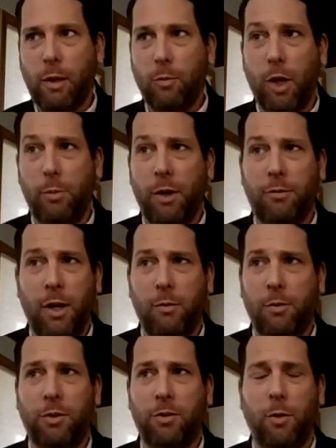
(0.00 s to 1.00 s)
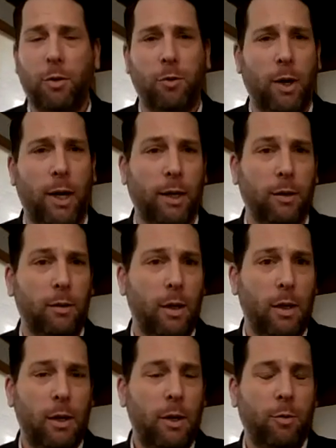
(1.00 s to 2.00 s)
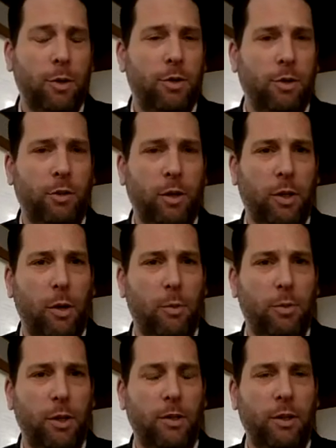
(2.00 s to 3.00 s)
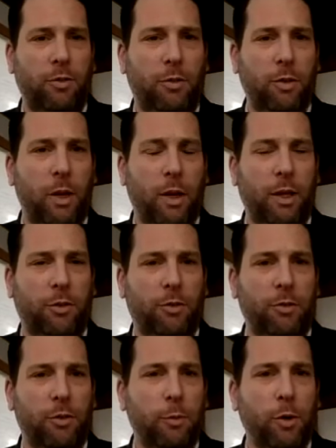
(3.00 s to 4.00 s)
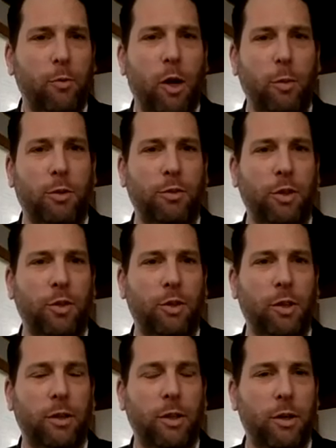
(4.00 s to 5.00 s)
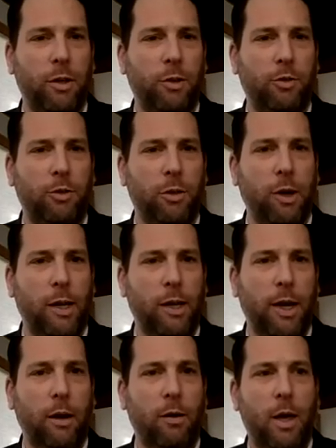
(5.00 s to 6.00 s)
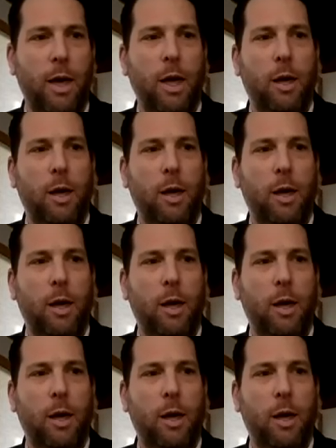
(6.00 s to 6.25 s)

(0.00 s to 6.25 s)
One of my favorites is Volkswagen, which is a company that's extremely well positioned in their industry right now,